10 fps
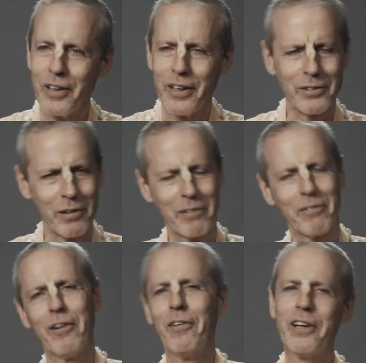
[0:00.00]
And he's
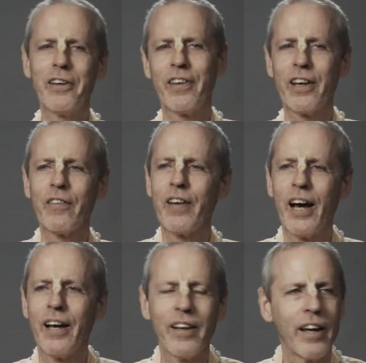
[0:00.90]
like, well, what do you think of
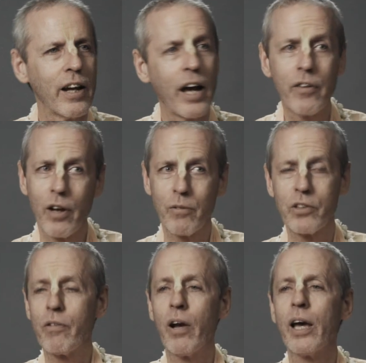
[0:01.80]
that? And I thought it
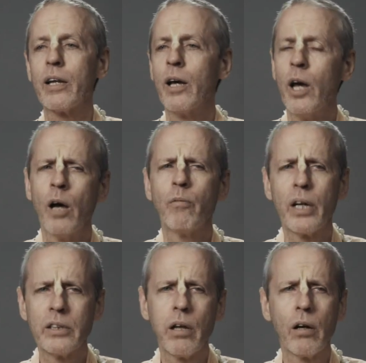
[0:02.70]
was great.
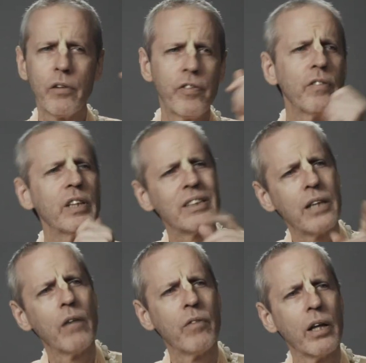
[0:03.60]
But in sloka
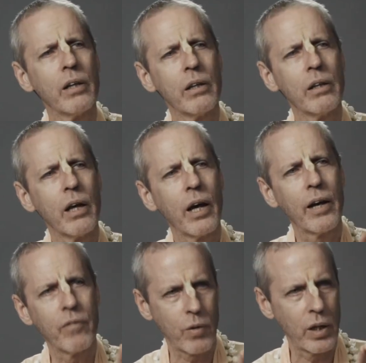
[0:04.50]
57, I
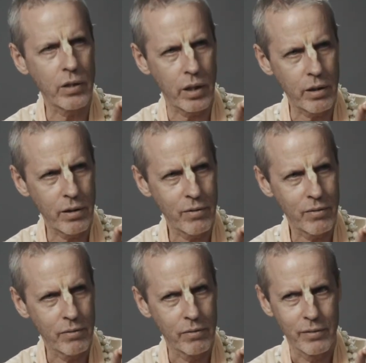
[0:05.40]
have a question.
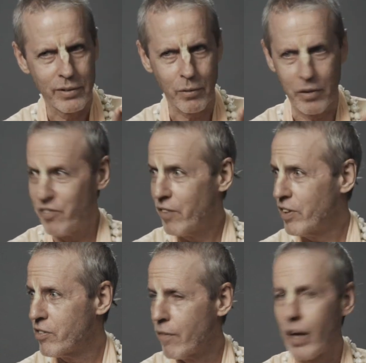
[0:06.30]
I went,
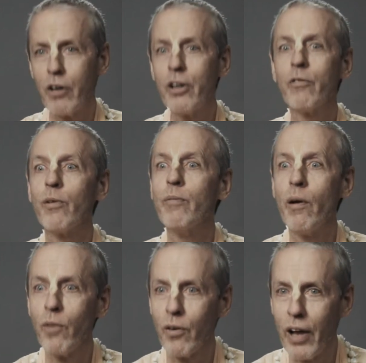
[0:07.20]
57? I don't even
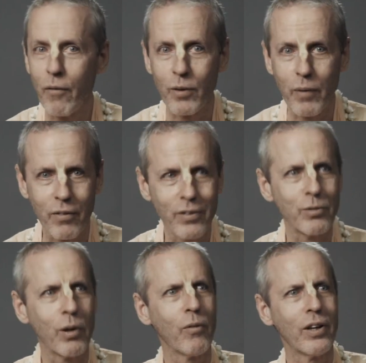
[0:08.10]
remember that one,
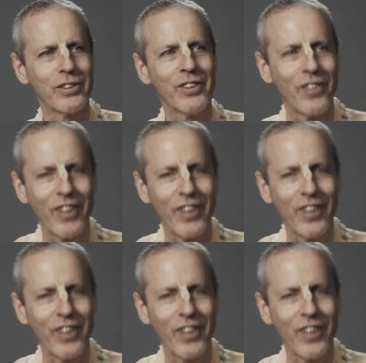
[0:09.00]
which one was.